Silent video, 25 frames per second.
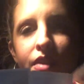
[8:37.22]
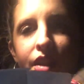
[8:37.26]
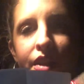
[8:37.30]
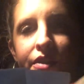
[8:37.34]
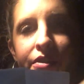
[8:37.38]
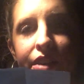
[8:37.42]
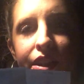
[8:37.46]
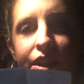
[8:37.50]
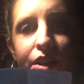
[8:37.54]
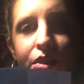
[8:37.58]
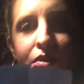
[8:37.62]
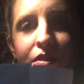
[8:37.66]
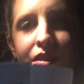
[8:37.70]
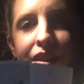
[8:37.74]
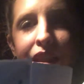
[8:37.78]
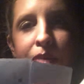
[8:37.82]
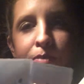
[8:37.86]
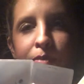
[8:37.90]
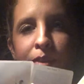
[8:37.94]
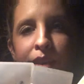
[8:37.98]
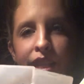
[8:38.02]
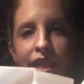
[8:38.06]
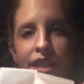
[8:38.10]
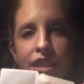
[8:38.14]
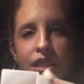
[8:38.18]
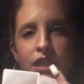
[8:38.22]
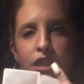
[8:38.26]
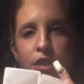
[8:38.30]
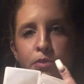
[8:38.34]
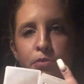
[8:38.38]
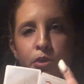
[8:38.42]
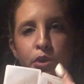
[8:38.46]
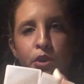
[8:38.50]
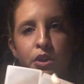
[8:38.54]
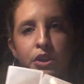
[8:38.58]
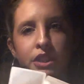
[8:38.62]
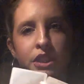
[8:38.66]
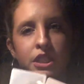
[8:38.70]
I feel like you're leaping into this
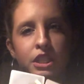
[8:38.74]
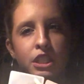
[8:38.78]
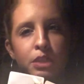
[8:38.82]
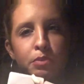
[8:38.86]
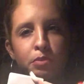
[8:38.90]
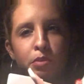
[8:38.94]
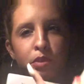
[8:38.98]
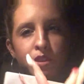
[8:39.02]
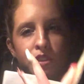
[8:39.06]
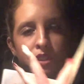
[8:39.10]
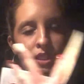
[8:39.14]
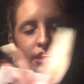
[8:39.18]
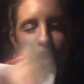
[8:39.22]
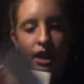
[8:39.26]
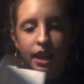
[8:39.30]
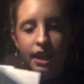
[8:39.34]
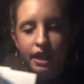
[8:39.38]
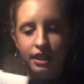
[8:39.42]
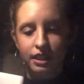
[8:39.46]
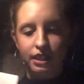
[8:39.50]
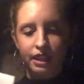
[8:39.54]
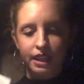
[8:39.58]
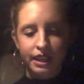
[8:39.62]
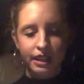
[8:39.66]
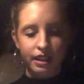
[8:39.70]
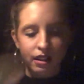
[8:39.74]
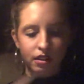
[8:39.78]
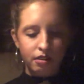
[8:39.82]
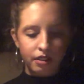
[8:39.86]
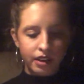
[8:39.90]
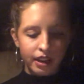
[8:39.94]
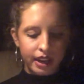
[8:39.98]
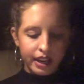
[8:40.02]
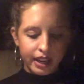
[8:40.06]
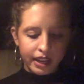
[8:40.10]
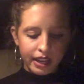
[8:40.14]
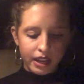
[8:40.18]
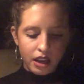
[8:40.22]
person. This person's kind of like,
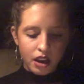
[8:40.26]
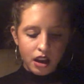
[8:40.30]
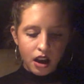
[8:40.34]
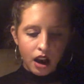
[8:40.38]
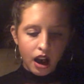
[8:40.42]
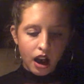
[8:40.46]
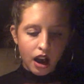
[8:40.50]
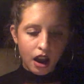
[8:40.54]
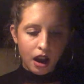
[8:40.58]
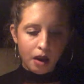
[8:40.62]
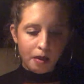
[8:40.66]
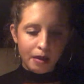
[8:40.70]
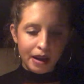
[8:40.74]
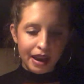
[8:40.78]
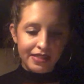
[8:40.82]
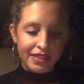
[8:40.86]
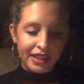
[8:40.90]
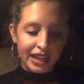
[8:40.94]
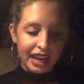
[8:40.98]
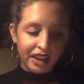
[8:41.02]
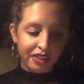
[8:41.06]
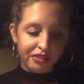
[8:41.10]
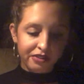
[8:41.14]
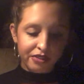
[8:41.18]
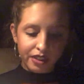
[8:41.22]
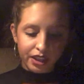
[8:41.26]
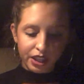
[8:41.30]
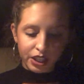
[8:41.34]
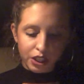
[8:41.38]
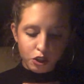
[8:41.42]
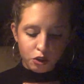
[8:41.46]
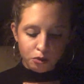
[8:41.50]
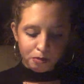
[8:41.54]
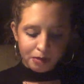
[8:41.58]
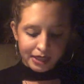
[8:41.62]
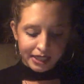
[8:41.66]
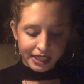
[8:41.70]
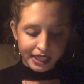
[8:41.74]
okay. Um, and then I feel
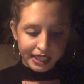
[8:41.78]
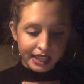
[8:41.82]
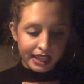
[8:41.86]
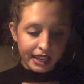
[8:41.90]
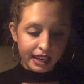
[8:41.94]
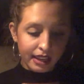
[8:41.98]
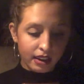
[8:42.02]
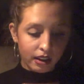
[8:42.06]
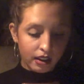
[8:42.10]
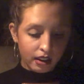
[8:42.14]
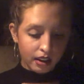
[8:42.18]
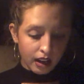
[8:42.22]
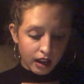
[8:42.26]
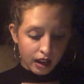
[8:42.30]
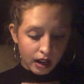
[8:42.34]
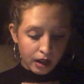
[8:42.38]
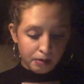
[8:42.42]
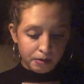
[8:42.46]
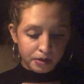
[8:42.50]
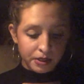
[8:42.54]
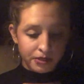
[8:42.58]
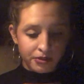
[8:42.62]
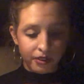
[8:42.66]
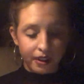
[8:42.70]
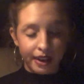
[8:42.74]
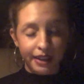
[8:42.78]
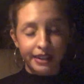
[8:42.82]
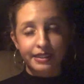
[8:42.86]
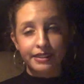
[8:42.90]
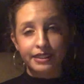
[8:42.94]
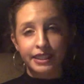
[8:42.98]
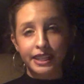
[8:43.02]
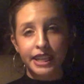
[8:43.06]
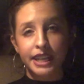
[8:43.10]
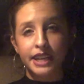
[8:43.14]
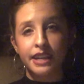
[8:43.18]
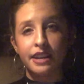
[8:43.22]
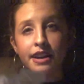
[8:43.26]
like you meet the King of Cups
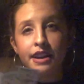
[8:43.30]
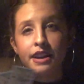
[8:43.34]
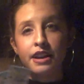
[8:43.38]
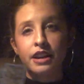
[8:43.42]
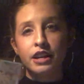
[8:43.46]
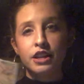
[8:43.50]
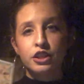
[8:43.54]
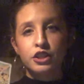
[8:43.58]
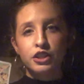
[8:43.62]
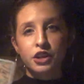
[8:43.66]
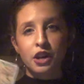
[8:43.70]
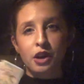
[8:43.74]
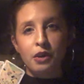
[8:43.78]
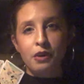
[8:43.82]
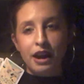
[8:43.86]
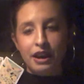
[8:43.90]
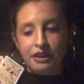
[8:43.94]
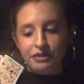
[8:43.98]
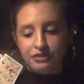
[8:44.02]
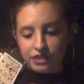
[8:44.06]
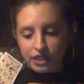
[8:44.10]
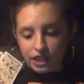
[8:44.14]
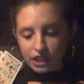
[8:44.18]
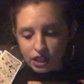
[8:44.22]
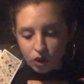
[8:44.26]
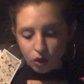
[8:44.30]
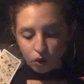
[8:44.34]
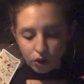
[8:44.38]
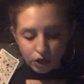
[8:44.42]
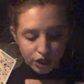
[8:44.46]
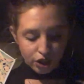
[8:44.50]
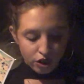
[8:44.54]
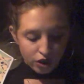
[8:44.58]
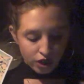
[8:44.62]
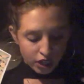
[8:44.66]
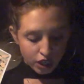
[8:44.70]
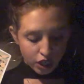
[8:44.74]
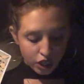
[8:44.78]
finally. So I feel like, or
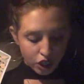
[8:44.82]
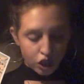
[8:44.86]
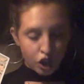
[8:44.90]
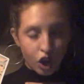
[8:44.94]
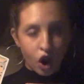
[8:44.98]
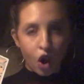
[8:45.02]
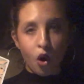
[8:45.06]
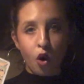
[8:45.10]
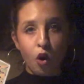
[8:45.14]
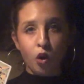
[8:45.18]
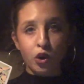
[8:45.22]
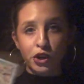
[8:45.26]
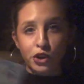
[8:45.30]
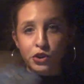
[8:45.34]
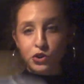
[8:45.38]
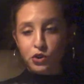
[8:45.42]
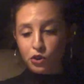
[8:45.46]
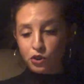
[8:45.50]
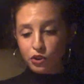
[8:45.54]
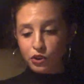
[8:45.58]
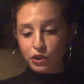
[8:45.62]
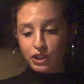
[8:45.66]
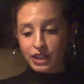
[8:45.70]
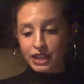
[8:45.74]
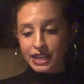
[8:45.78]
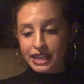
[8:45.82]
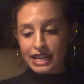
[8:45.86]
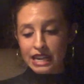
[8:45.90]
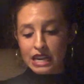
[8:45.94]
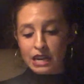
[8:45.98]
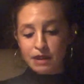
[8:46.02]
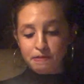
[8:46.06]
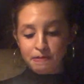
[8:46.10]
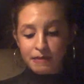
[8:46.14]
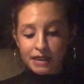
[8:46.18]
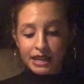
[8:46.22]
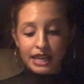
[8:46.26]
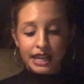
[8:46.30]
you're going to go, or you're going to
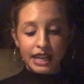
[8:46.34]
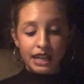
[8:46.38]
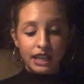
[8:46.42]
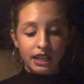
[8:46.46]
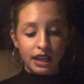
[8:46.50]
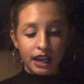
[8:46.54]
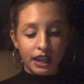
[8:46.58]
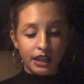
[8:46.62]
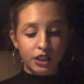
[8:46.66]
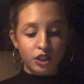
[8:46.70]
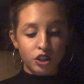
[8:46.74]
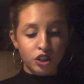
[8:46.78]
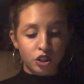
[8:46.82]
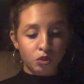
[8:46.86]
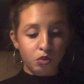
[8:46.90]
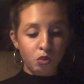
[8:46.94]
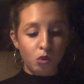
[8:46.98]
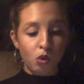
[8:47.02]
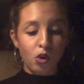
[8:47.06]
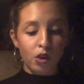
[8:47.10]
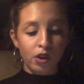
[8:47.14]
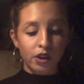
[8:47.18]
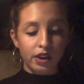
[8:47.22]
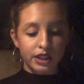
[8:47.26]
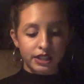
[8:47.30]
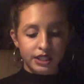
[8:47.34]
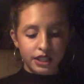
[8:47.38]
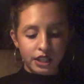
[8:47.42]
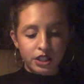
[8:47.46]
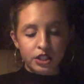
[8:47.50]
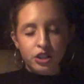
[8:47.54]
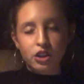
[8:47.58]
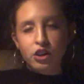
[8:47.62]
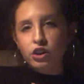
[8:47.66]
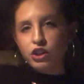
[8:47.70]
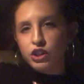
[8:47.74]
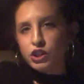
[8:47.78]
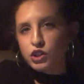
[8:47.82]
keep meeting Knight of Swords
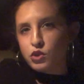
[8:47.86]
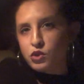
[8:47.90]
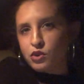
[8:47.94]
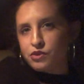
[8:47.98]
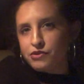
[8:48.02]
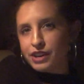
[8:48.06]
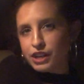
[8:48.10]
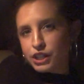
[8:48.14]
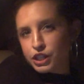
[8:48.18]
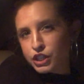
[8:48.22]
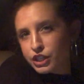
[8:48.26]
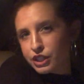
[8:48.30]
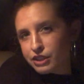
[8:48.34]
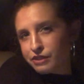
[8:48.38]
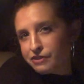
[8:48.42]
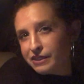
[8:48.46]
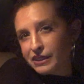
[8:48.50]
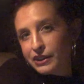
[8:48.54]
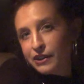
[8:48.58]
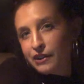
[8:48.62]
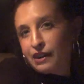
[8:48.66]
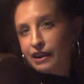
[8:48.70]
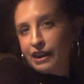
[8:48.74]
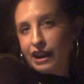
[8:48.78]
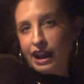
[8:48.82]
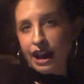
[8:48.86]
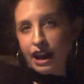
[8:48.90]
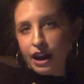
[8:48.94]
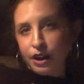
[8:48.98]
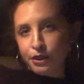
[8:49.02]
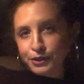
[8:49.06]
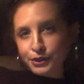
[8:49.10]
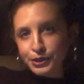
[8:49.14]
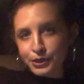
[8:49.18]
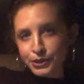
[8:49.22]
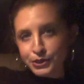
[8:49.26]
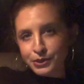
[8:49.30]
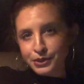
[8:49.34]
until you eventually figure out
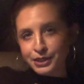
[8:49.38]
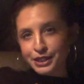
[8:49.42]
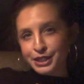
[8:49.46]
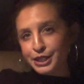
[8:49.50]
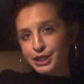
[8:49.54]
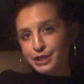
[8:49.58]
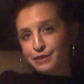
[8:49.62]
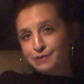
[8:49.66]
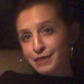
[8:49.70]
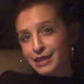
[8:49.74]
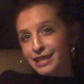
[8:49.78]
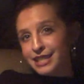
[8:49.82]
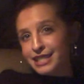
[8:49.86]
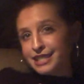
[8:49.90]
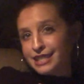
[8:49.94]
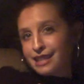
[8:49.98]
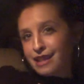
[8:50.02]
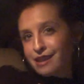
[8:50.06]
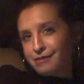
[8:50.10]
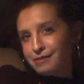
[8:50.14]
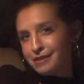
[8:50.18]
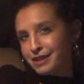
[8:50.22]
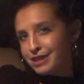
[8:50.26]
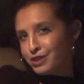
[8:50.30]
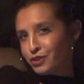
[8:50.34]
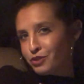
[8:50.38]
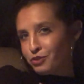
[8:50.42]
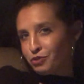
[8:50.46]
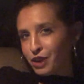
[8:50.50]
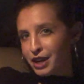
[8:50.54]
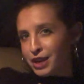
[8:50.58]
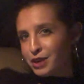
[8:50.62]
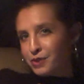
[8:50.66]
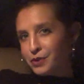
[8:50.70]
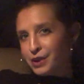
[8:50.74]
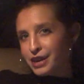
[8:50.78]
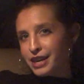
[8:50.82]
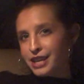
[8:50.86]
how to dismiss them in the
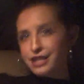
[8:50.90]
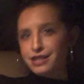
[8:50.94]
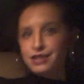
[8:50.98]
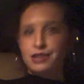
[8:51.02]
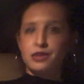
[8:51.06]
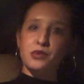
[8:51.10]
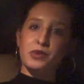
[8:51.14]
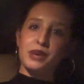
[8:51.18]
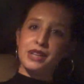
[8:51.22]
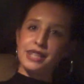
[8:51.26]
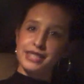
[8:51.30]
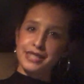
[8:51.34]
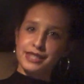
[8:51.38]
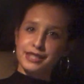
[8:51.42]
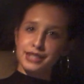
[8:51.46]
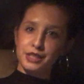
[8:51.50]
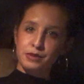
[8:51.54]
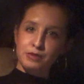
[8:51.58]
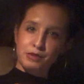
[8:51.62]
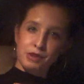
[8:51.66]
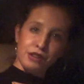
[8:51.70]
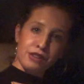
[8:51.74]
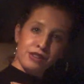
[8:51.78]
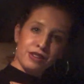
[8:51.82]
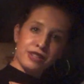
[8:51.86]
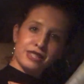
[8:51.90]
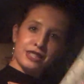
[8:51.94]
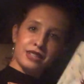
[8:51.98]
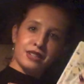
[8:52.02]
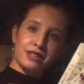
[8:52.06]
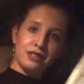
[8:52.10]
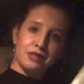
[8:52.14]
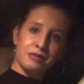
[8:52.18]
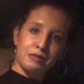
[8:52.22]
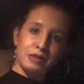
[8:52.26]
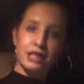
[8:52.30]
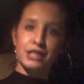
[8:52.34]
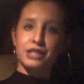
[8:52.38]
right ways, in the ways that Spirit's
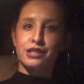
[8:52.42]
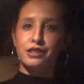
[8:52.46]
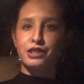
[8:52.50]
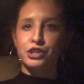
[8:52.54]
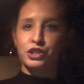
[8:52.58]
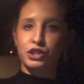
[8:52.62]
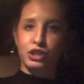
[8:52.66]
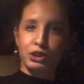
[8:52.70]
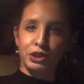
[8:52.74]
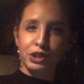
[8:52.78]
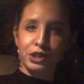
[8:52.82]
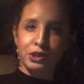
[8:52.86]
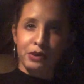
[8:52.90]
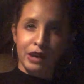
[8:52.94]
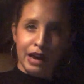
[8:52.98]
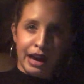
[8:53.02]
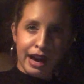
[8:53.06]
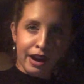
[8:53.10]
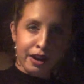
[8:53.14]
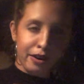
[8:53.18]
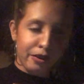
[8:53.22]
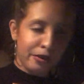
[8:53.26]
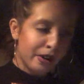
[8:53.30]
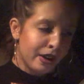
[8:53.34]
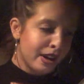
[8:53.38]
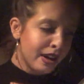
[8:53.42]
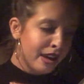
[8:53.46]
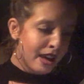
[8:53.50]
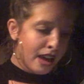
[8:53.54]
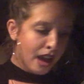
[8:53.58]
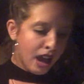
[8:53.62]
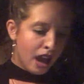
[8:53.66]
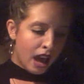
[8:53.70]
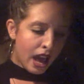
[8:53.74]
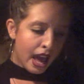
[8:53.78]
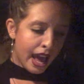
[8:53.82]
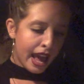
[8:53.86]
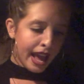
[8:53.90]
going to basically show you how.
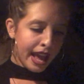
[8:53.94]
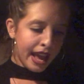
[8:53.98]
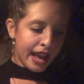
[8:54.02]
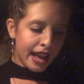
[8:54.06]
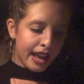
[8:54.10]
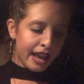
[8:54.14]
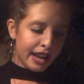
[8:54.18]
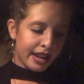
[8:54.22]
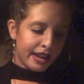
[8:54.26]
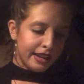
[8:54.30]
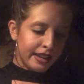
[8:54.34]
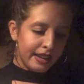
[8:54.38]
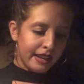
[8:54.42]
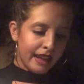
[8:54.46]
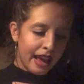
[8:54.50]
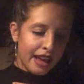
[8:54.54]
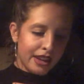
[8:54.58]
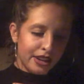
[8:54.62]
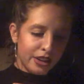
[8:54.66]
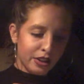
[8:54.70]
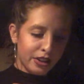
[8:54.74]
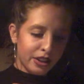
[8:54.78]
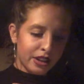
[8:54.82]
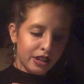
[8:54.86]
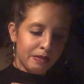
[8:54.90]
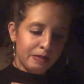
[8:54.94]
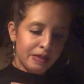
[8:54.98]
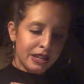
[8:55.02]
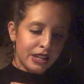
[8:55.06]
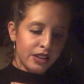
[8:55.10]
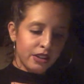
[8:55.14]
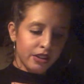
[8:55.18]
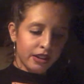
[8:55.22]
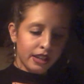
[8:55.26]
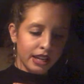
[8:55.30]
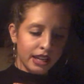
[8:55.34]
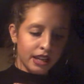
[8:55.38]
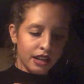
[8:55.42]
And, and you're going to meet
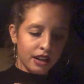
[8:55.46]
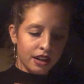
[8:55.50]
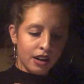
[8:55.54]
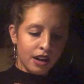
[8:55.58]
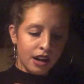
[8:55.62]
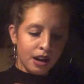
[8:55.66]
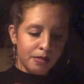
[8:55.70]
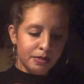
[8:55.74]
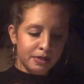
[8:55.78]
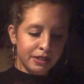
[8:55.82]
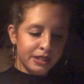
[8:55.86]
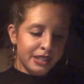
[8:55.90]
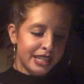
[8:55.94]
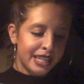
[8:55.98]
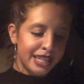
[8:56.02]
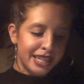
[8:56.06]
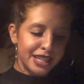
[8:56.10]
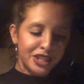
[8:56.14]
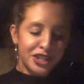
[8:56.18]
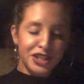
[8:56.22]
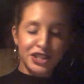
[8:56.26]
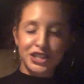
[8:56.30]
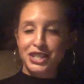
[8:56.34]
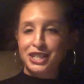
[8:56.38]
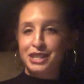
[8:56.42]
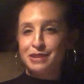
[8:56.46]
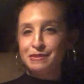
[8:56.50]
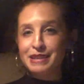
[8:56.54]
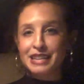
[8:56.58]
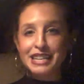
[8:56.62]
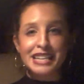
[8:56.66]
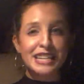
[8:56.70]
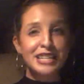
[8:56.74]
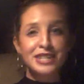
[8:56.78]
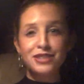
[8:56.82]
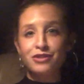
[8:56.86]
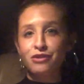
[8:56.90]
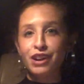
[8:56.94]
your King of Cups, and he's just going to be,
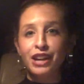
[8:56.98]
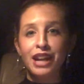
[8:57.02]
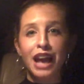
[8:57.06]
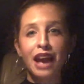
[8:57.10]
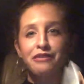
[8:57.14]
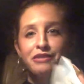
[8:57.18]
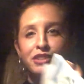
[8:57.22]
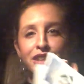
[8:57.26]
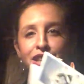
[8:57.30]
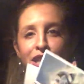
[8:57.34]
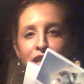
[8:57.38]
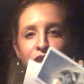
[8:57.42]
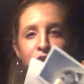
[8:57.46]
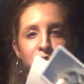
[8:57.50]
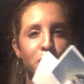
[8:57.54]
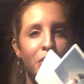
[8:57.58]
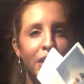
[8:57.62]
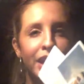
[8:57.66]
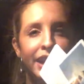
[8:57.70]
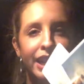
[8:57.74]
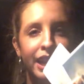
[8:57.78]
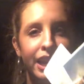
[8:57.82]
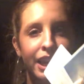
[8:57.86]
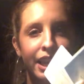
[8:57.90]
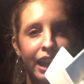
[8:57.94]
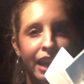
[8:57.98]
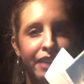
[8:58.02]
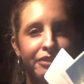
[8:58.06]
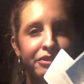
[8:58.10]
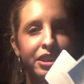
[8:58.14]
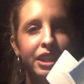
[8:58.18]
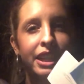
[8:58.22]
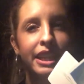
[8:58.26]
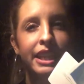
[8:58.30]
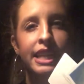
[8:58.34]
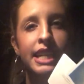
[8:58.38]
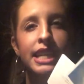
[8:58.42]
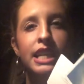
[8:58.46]
he's ready. I feel like he's waiting. I
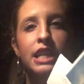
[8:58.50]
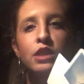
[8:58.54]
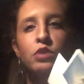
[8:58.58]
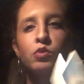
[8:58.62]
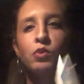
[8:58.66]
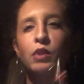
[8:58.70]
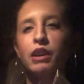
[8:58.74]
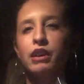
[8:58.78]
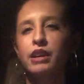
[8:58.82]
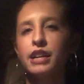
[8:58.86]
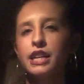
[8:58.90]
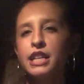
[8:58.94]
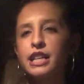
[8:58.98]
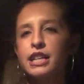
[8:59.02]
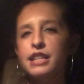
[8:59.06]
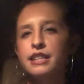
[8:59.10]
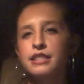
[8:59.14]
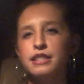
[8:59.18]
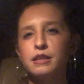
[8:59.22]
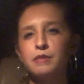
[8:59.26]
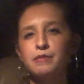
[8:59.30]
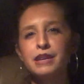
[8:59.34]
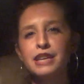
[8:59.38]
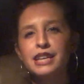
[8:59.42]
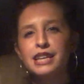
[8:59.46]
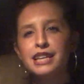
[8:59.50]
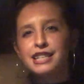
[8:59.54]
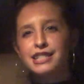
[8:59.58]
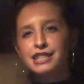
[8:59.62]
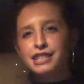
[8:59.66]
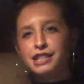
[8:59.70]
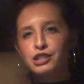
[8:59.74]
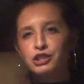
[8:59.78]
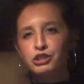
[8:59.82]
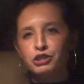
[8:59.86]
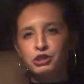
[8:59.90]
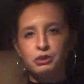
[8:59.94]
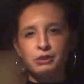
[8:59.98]
feel like he's where he needs to be. He's
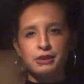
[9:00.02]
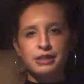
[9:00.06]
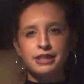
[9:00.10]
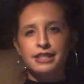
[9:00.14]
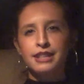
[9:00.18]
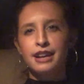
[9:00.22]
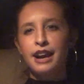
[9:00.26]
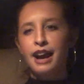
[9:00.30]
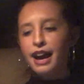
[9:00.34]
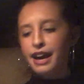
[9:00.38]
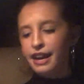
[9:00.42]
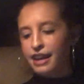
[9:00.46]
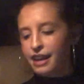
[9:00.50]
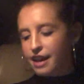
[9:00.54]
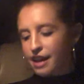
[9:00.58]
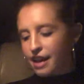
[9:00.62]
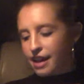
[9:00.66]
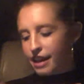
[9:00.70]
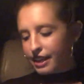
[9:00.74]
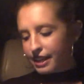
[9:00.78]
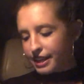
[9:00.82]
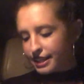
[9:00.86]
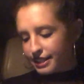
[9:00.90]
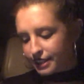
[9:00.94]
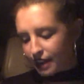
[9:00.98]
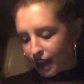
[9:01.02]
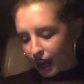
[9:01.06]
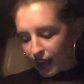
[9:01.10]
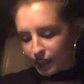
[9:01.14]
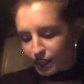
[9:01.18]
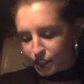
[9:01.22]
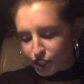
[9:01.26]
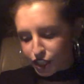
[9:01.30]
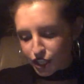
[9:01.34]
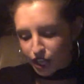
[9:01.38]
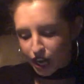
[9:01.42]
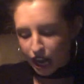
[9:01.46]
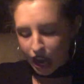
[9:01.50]
in a suit and tie. He's got
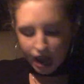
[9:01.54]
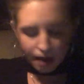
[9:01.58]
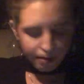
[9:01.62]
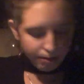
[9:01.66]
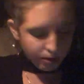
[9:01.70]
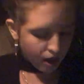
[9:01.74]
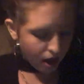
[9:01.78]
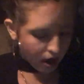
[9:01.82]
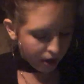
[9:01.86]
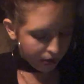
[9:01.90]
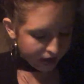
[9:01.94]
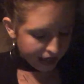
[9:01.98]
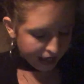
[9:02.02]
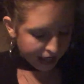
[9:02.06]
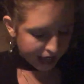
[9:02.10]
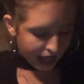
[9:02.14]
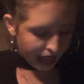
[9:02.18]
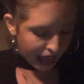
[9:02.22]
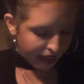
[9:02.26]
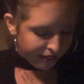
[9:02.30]
his job going.